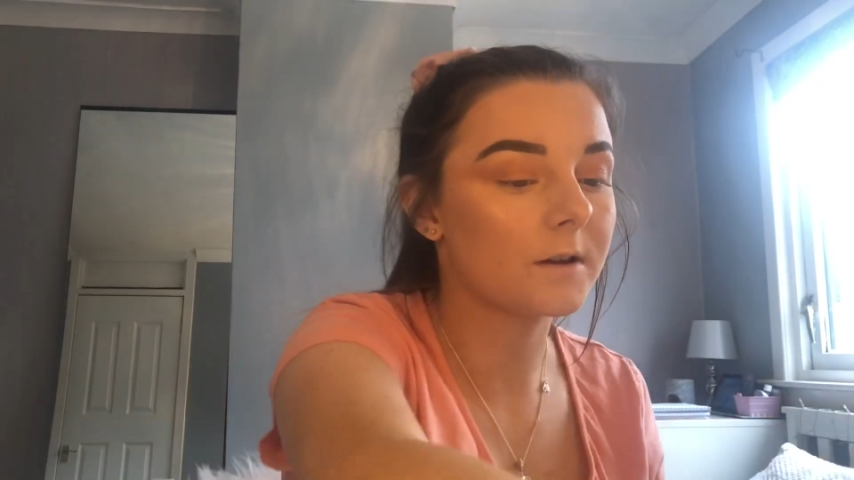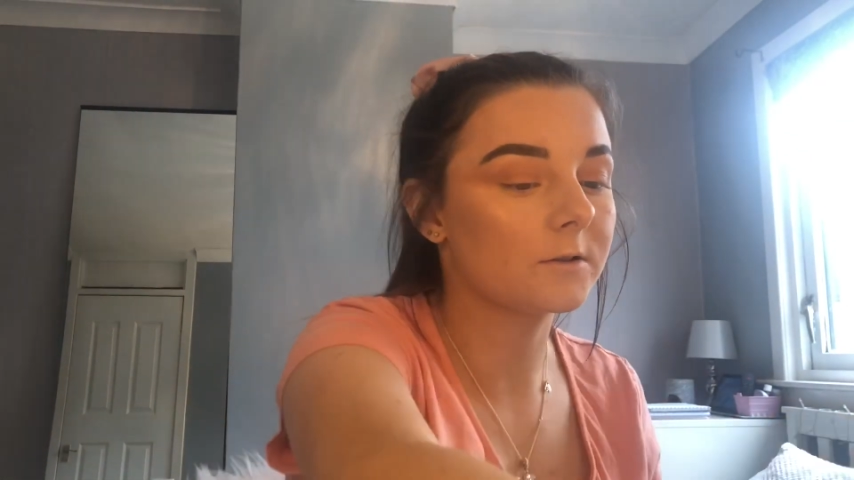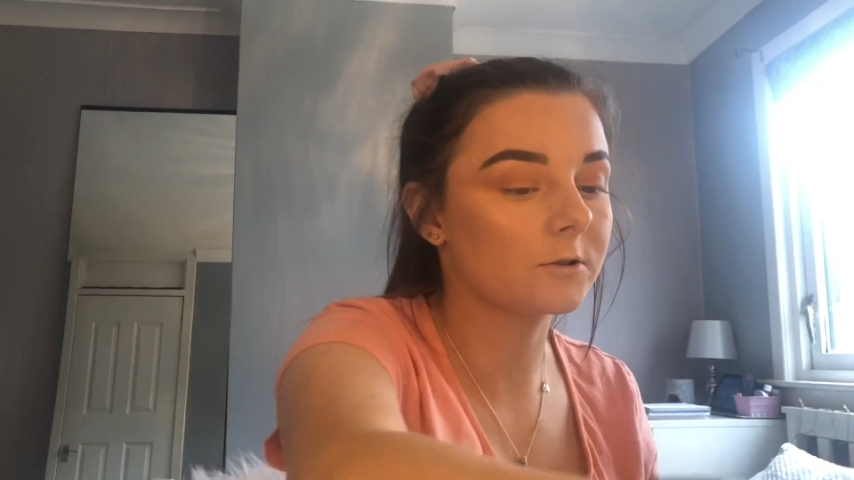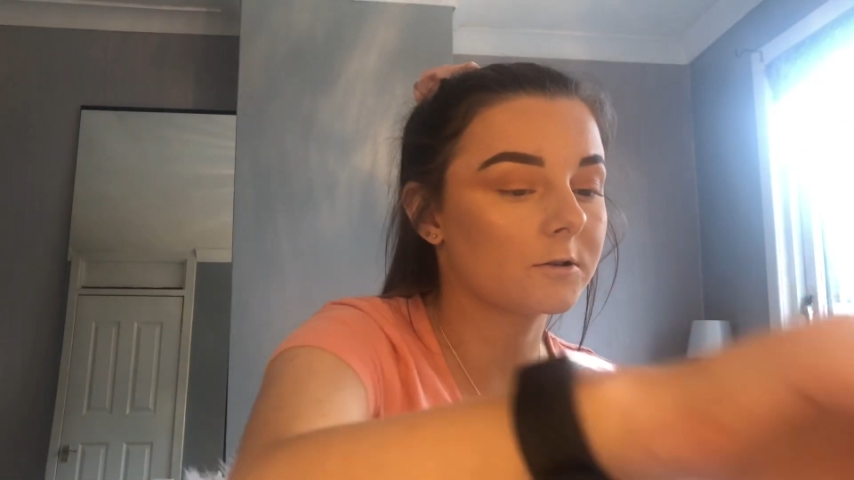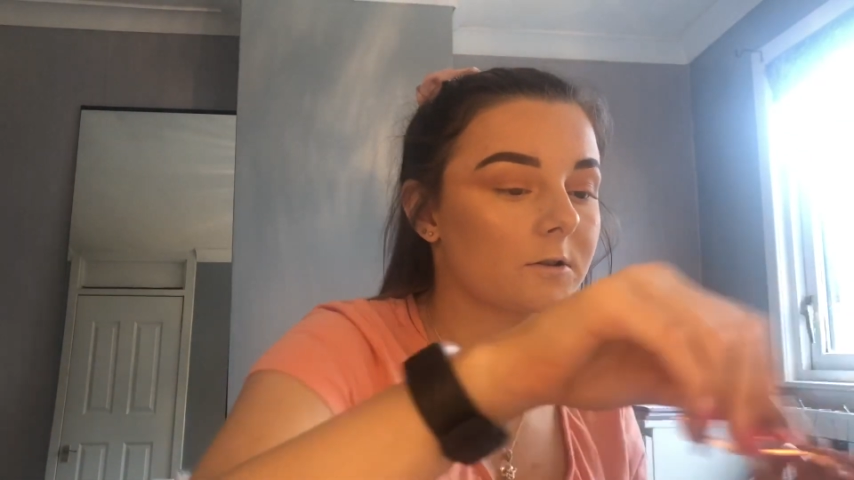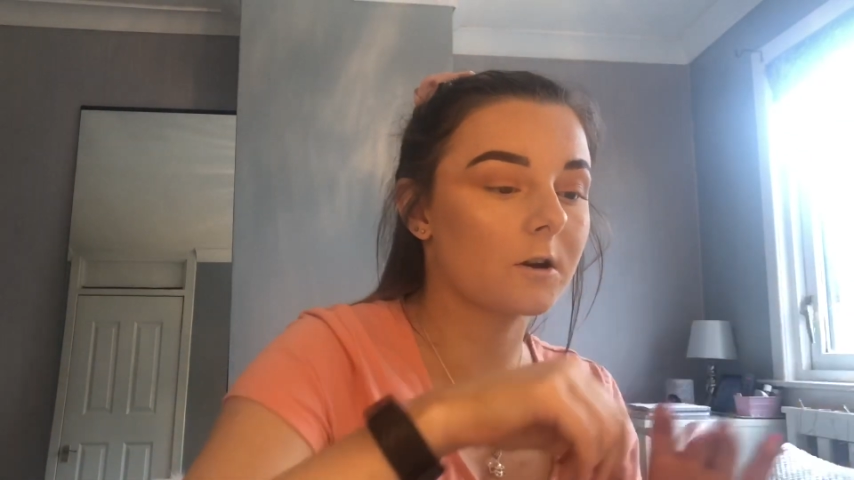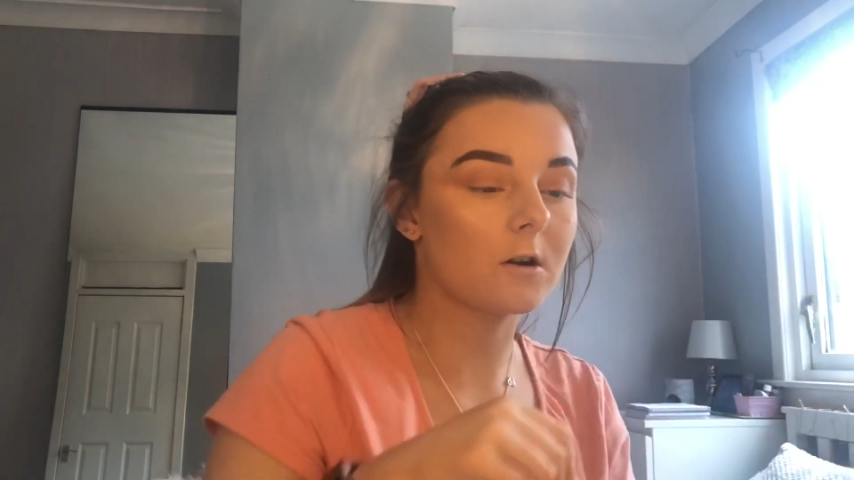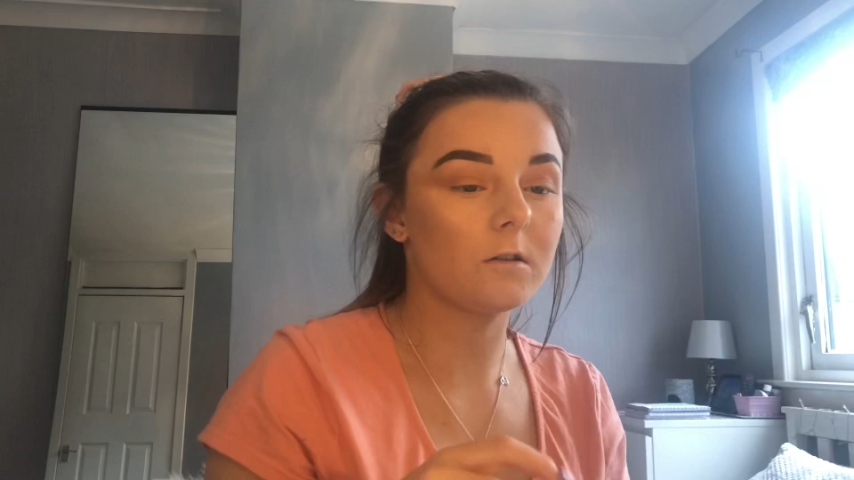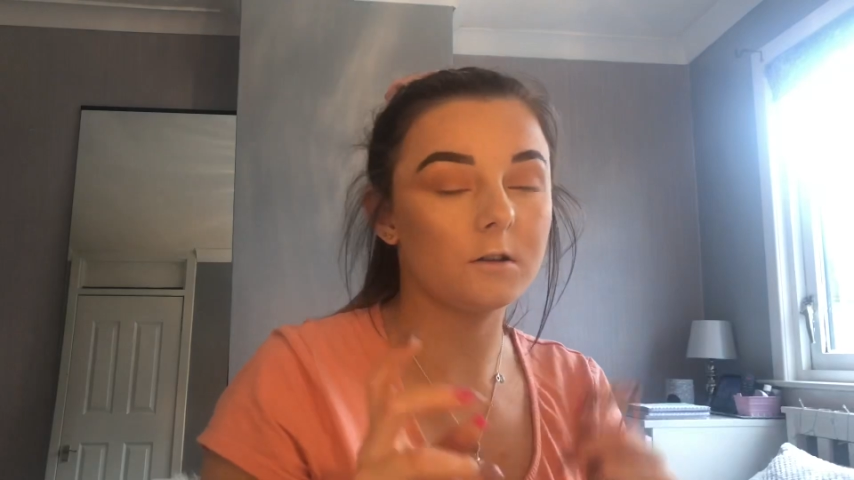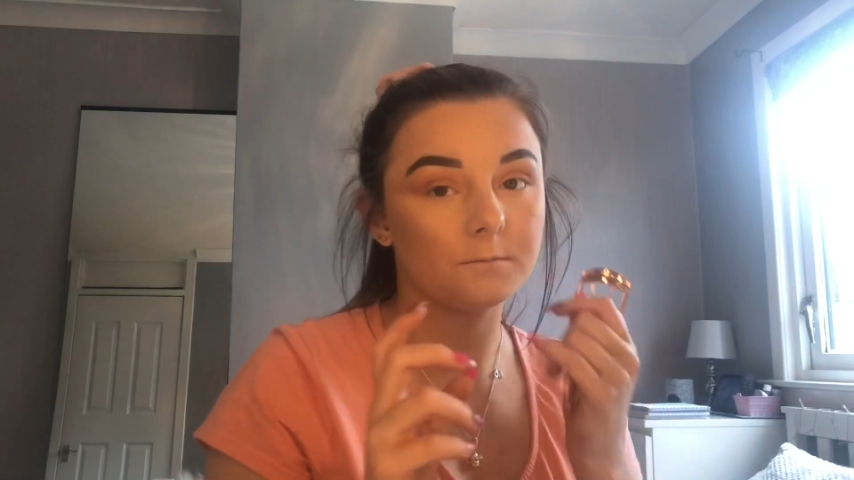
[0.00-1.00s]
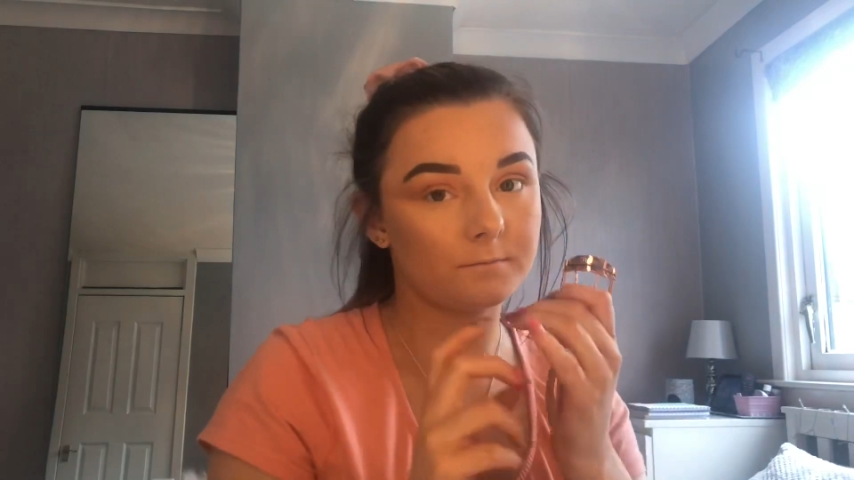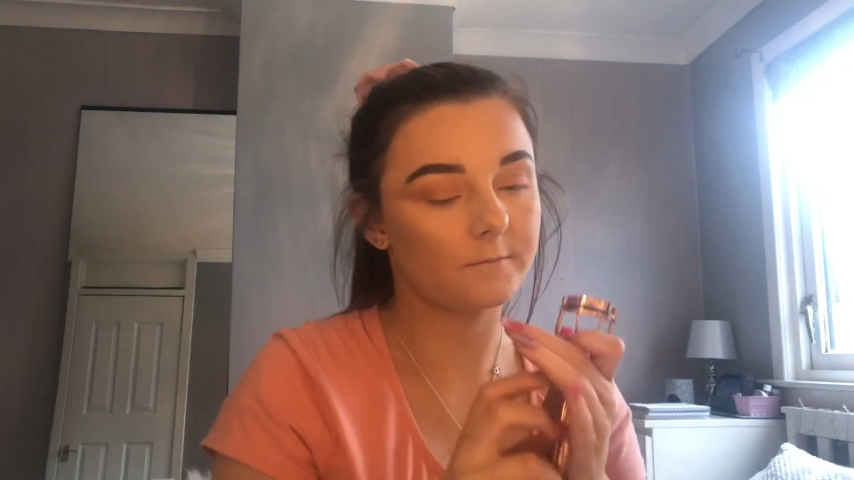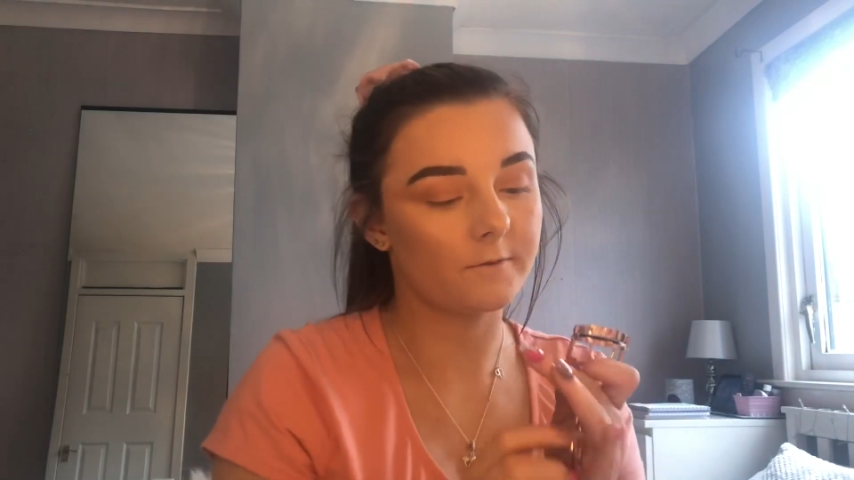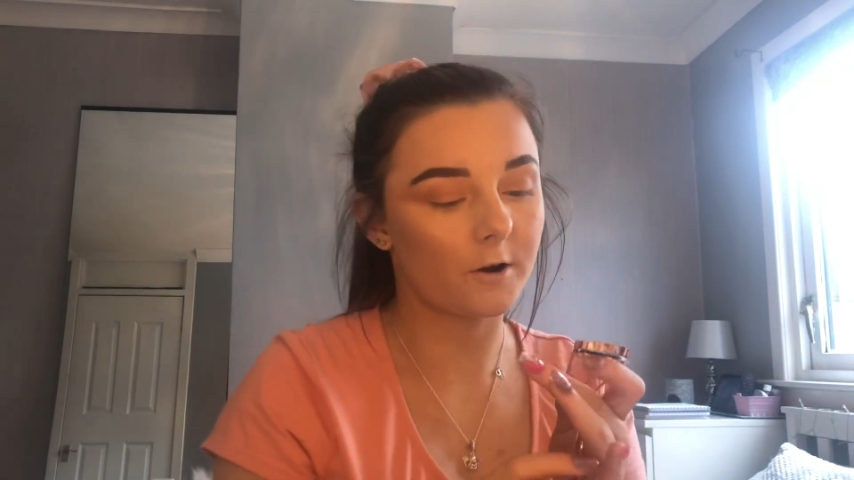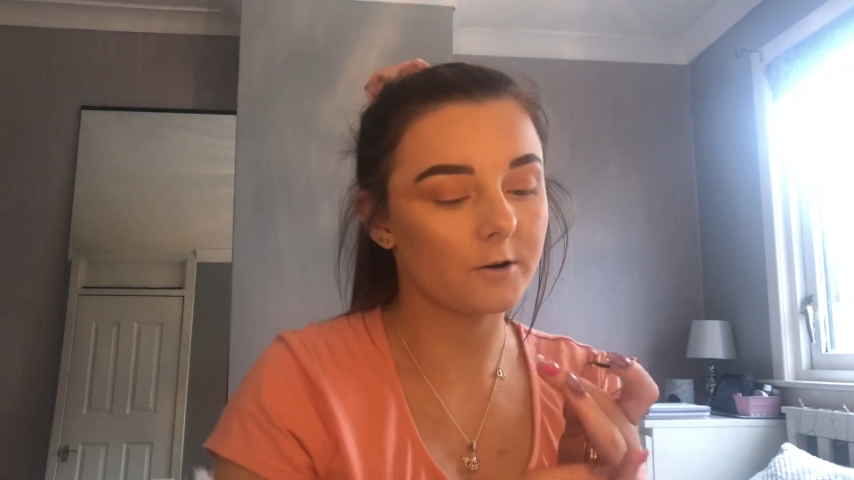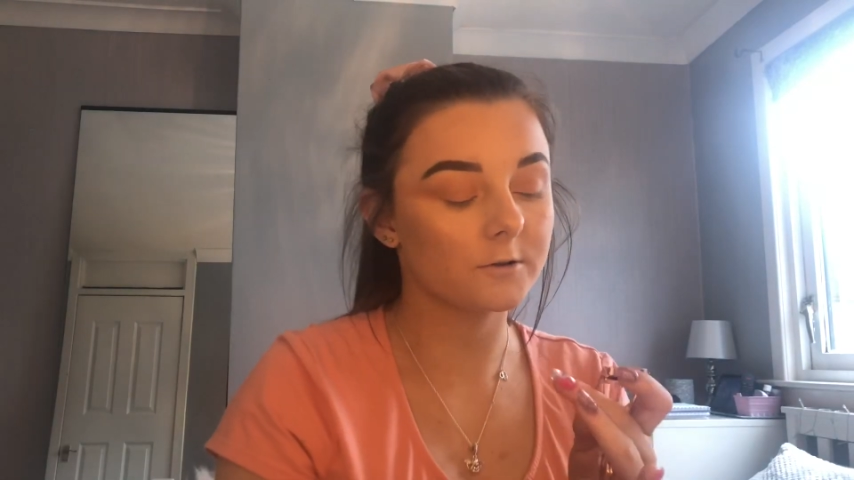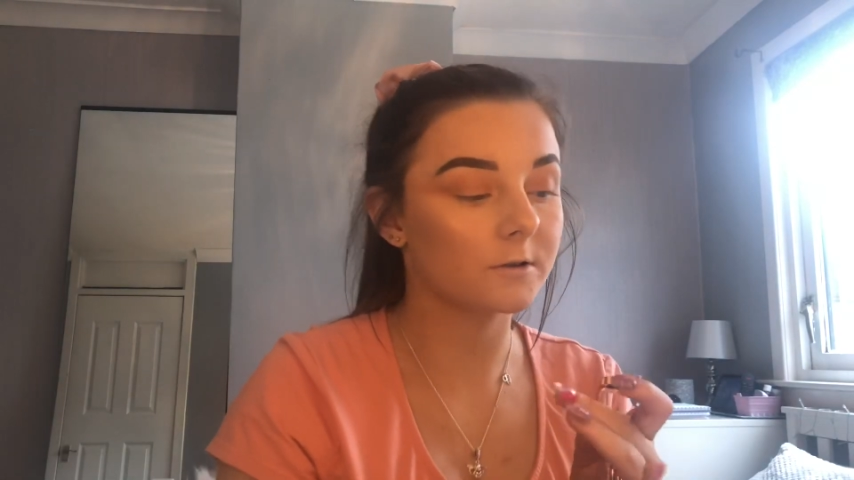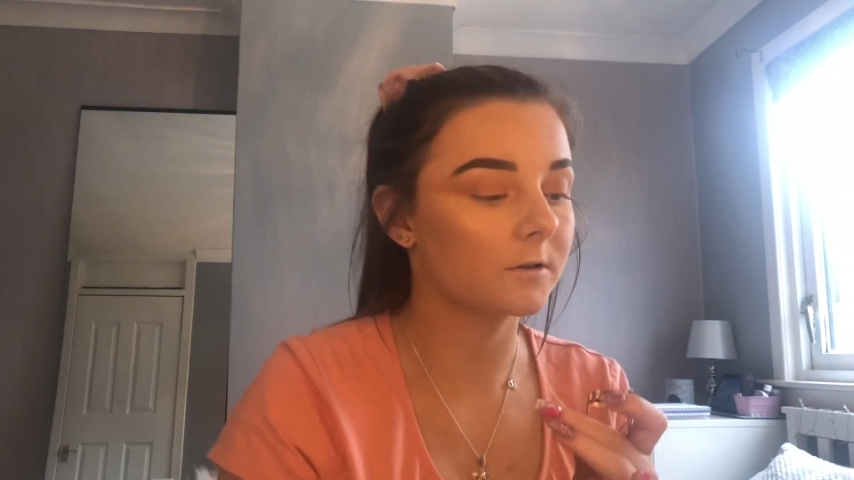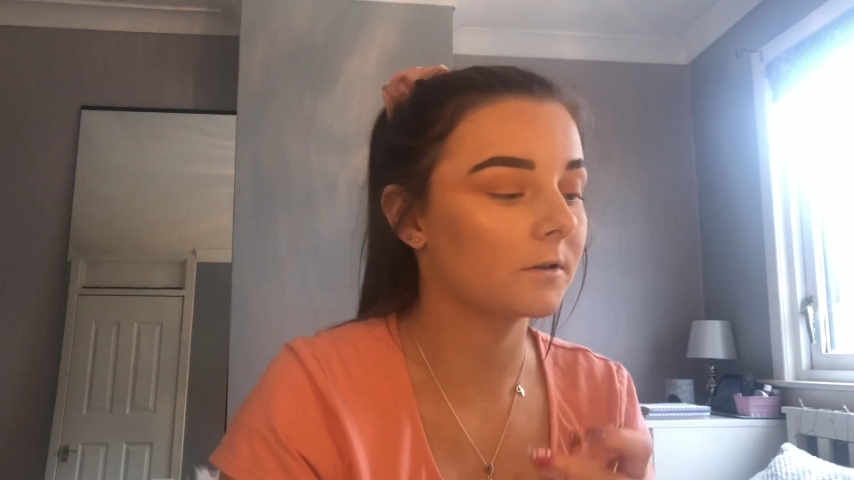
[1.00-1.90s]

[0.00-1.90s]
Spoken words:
is just curl them first.